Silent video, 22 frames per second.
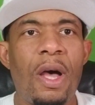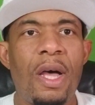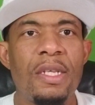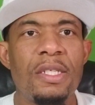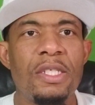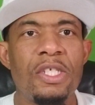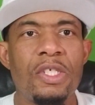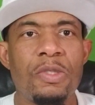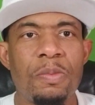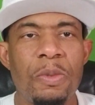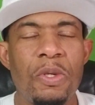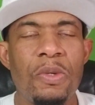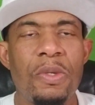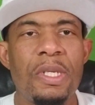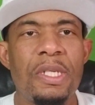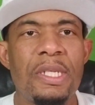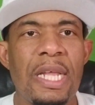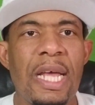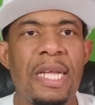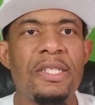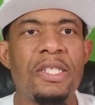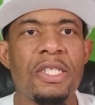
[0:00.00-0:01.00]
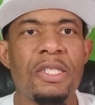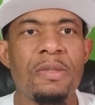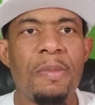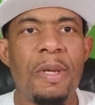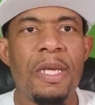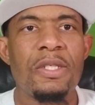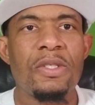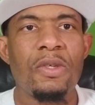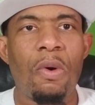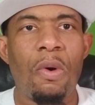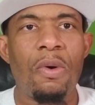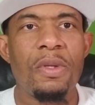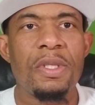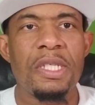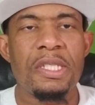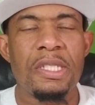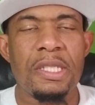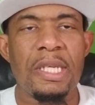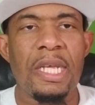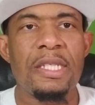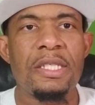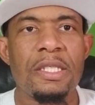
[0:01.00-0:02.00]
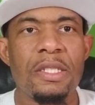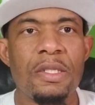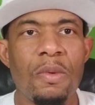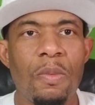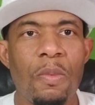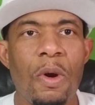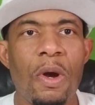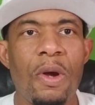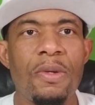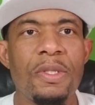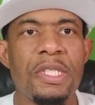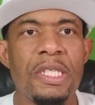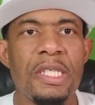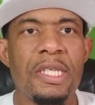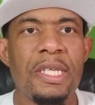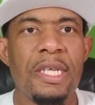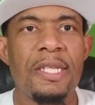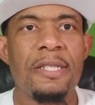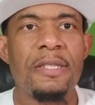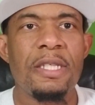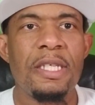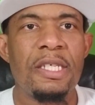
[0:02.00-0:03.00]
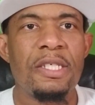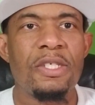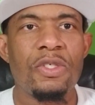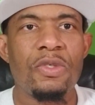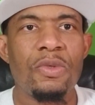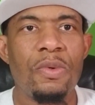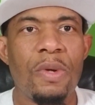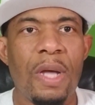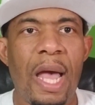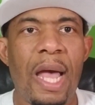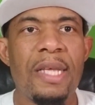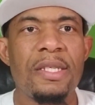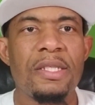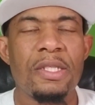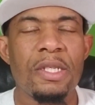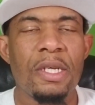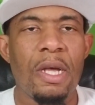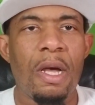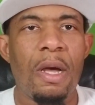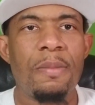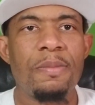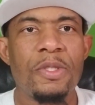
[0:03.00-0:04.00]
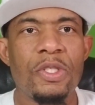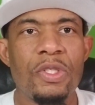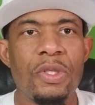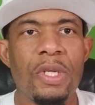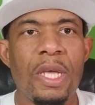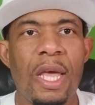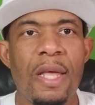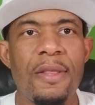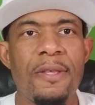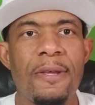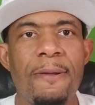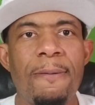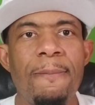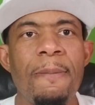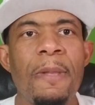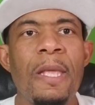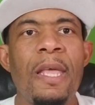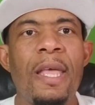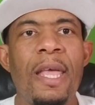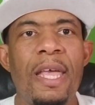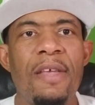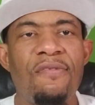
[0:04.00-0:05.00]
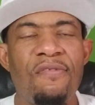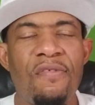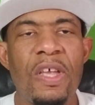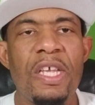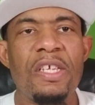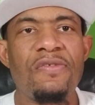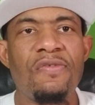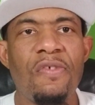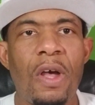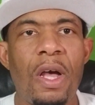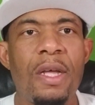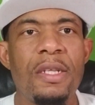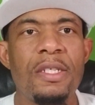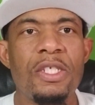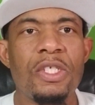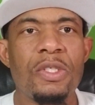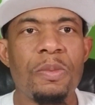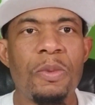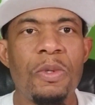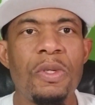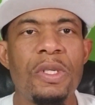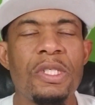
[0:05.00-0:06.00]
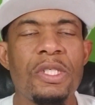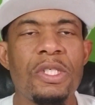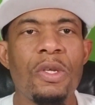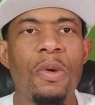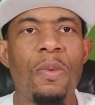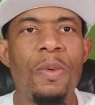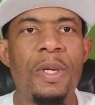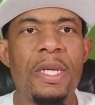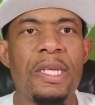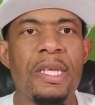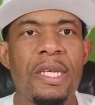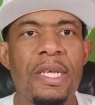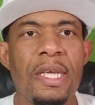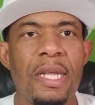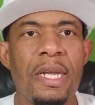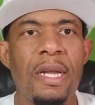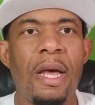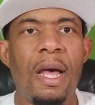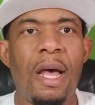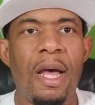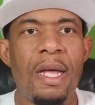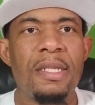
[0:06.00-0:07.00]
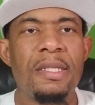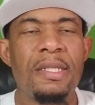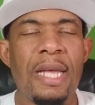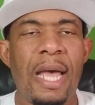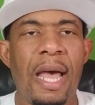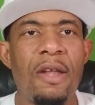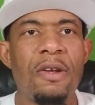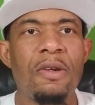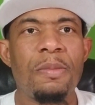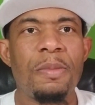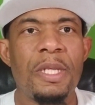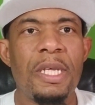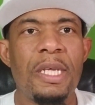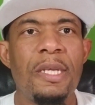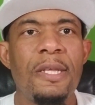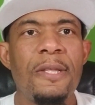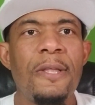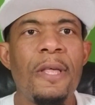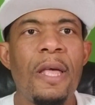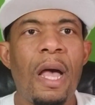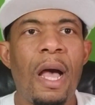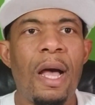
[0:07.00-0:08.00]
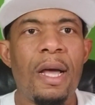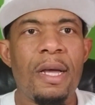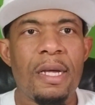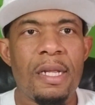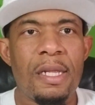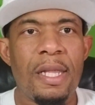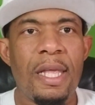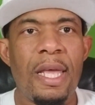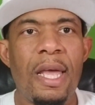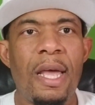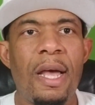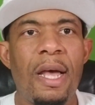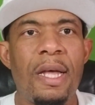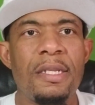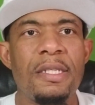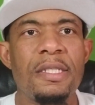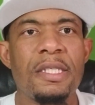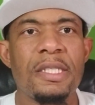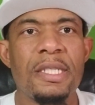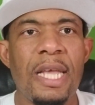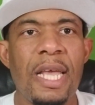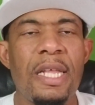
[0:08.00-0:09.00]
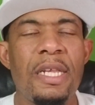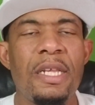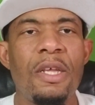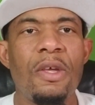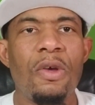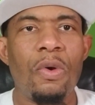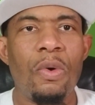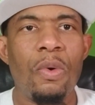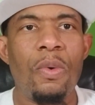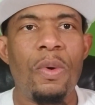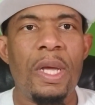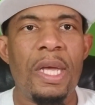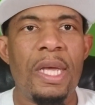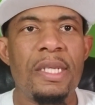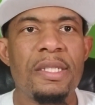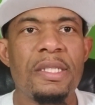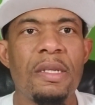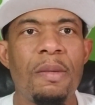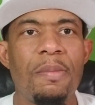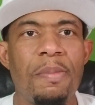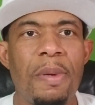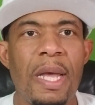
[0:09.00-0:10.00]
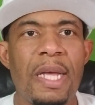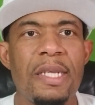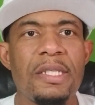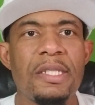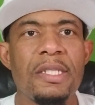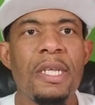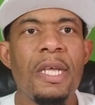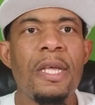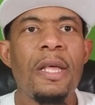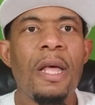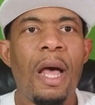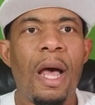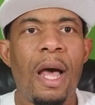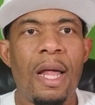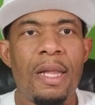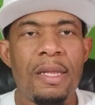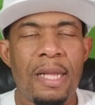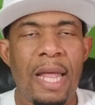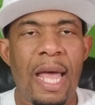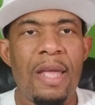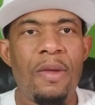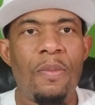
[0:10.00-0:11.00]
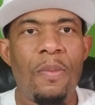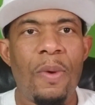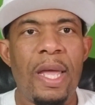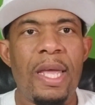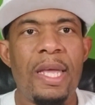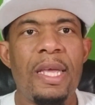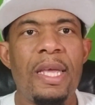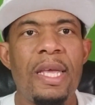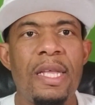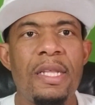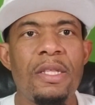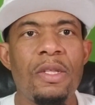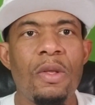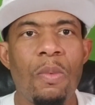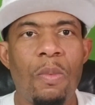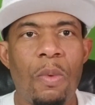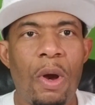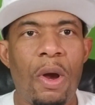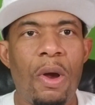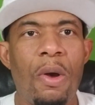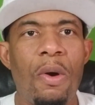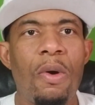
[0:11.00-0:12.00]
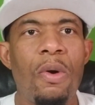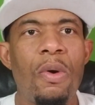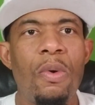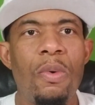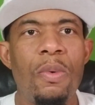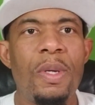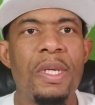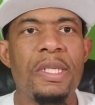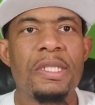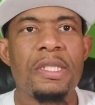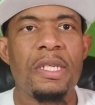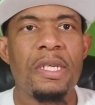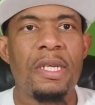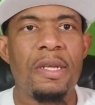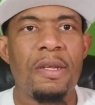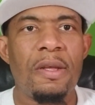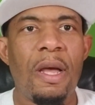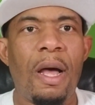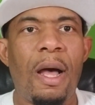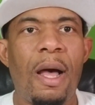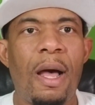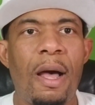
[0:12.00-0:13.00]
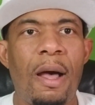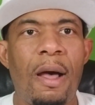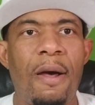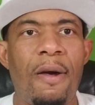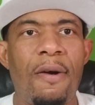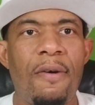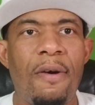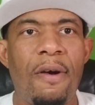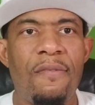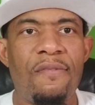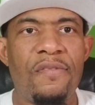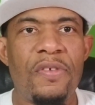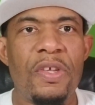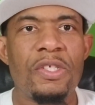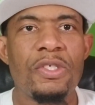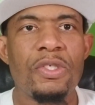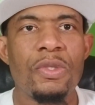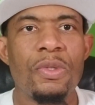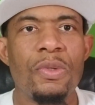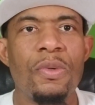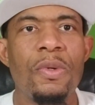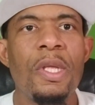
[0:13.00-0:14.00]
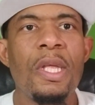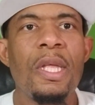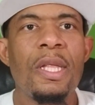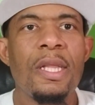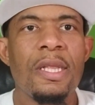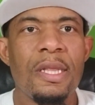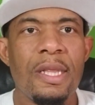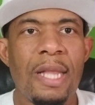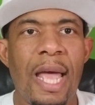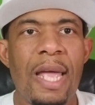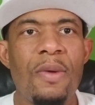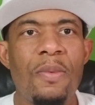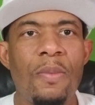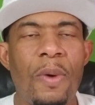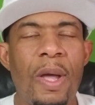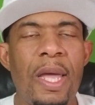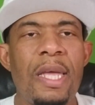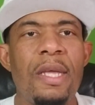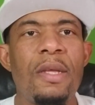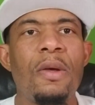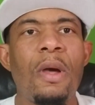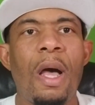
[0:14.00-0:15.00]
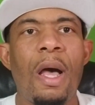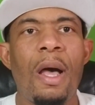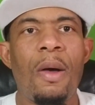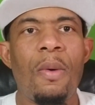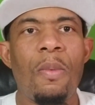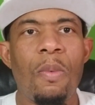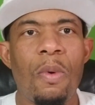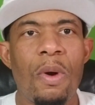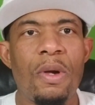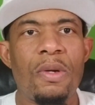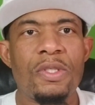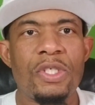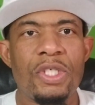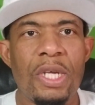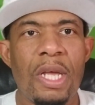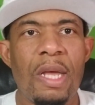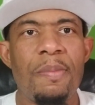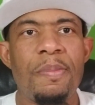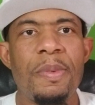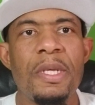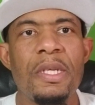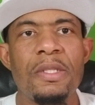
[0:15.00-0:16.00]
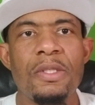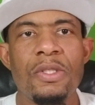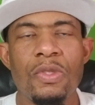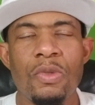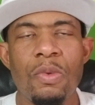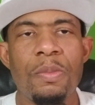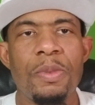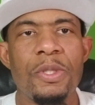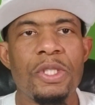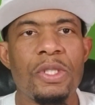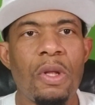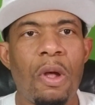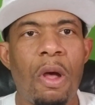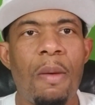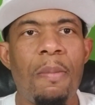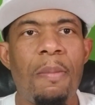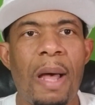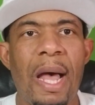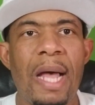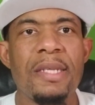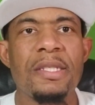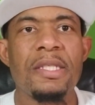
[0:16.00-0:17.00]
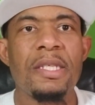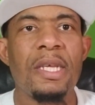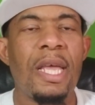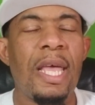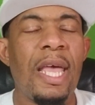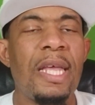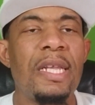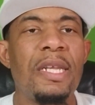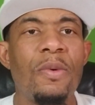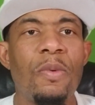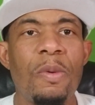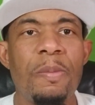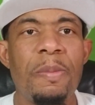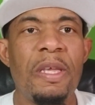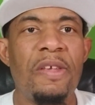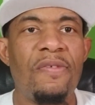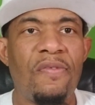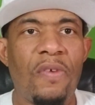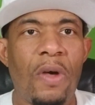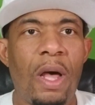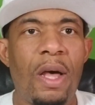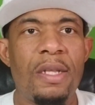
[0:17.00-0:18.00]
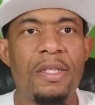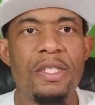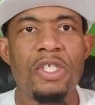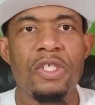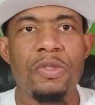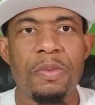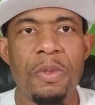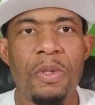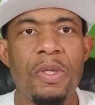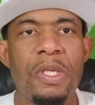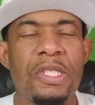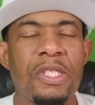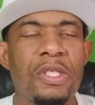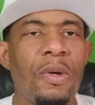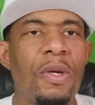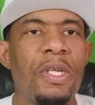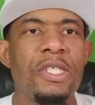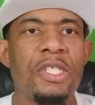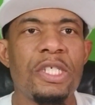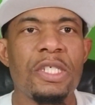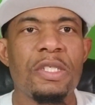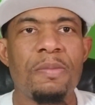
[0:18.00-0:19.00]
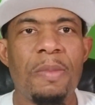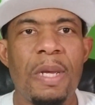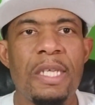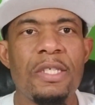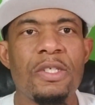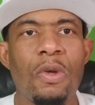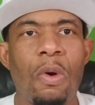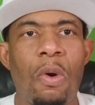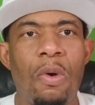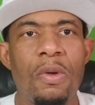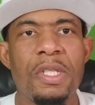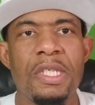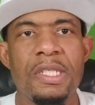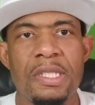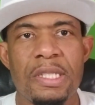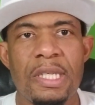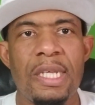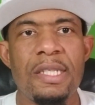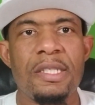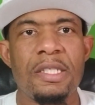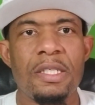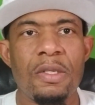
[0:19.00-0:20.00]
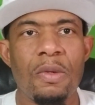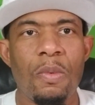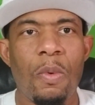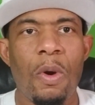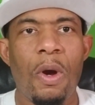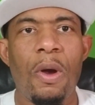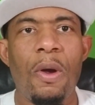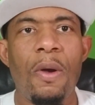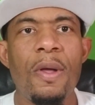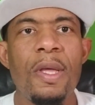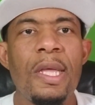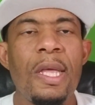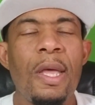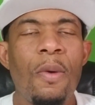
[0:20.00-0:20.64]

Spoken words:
undisputed. That just makes all the sense in the world to get these two guys to come together and face for undisputed, so we could get an undoubtedly clear understanding who is the best lightweight in the world, who is the official lightweight world champion superstar boxer, and it would be for undisputed. So it just makes all the sense in the world.